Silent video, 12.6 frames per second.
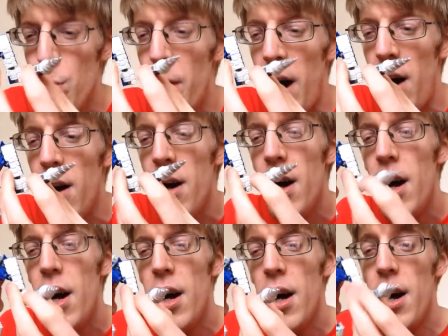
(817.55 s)
but
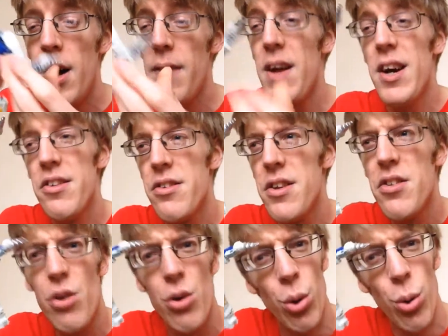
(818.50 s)

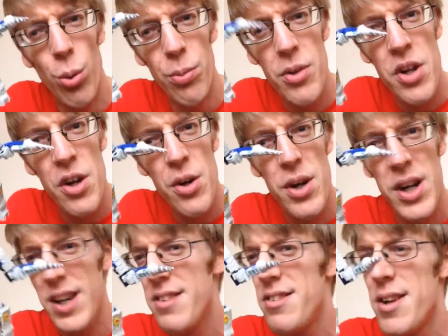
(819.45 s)
that's cool, you know.
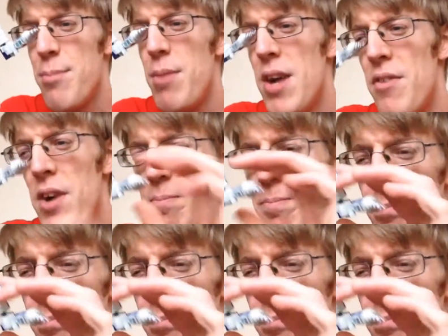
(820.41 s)
It's a bit of a